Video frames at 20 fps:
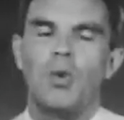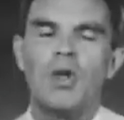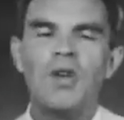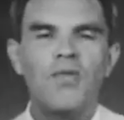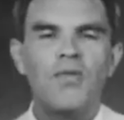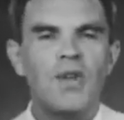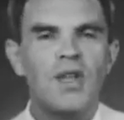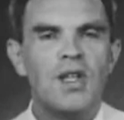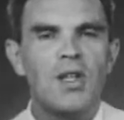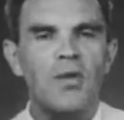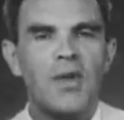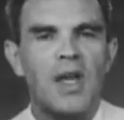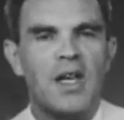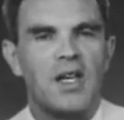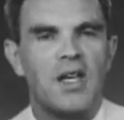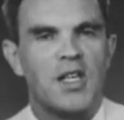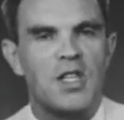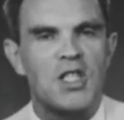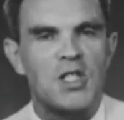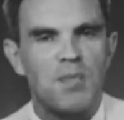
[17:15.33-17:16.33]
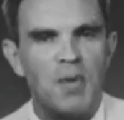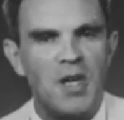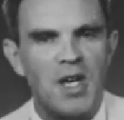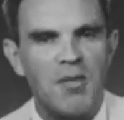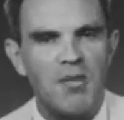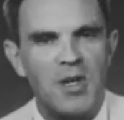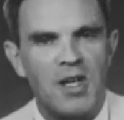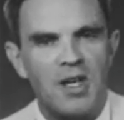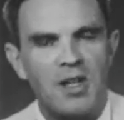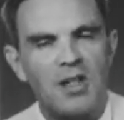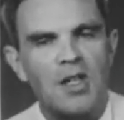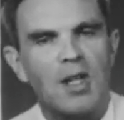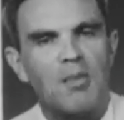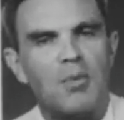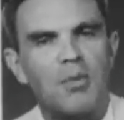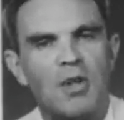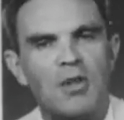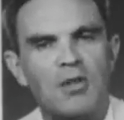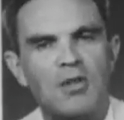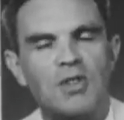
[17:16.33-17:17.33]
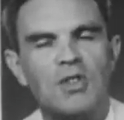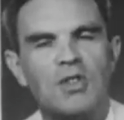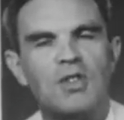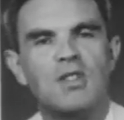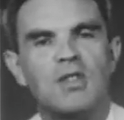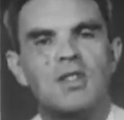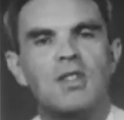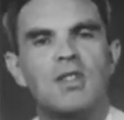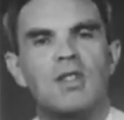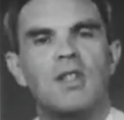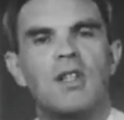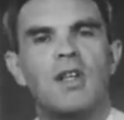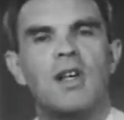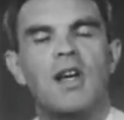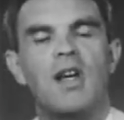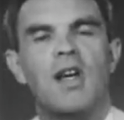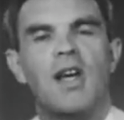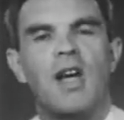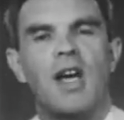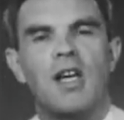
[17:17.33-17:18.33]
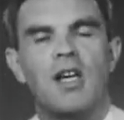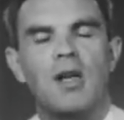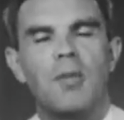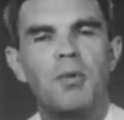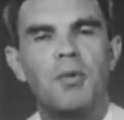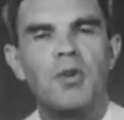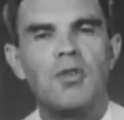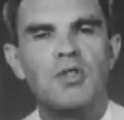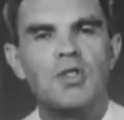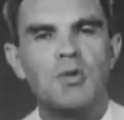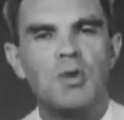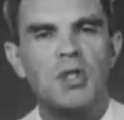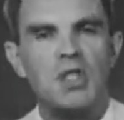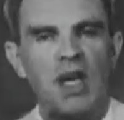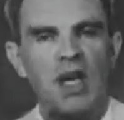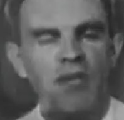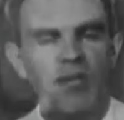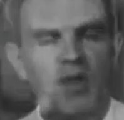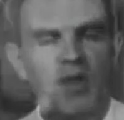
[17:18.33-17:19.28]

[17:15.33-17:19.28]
We feel that an experimental approach and an approach which